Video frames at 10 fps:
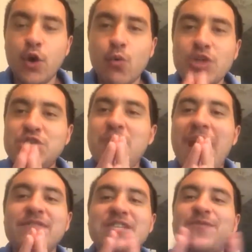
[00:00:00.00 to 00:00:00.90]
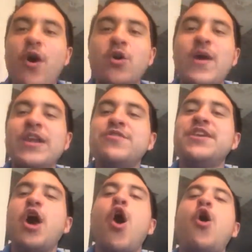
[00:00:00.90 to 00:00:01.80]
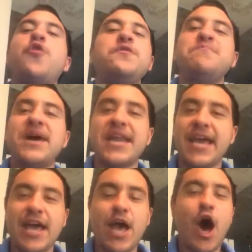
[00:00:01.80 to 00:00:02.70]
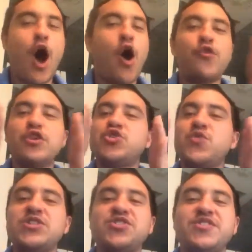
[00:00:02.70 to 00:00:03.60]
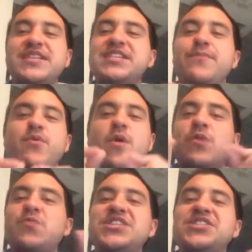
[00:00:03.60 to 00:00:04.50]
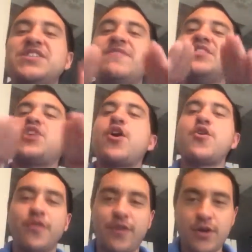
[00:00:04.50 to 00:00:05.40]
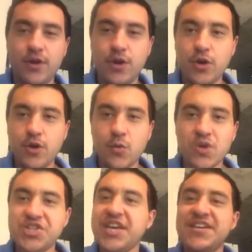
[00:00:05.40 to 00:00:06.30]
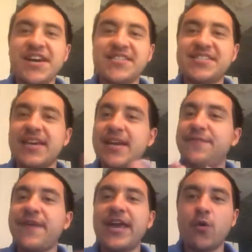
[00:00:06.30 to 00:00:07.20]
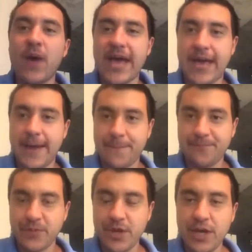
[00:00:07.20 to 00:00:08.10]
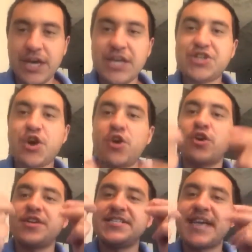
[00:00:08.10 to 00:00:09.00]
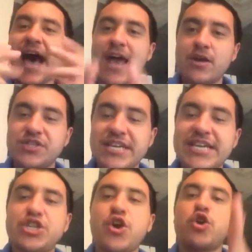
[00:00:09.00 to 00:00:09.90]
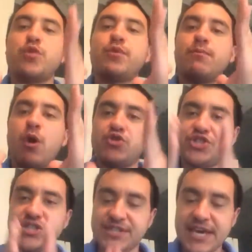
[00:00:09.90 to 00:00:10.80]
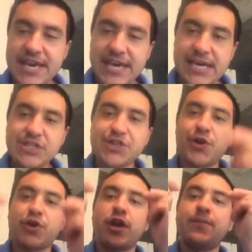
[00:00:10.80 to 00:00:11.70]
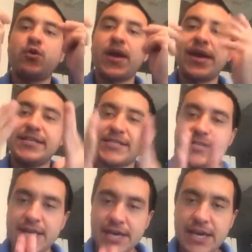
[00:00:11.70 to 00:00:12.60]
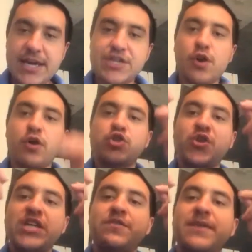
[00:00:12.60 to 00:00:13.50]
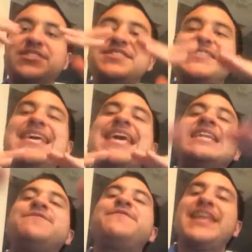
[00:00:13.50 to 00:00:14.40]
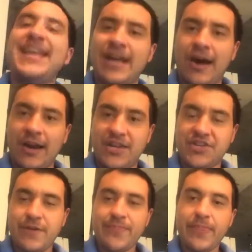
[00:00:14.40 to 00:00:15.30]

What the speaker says: What you have is far greater than all the money, all the treasures and the temporary riches of this earth, which get dusty and fade away. Eternal desires, eternal promotions, eternal upgrades, eternal transformations, infinite knowledge.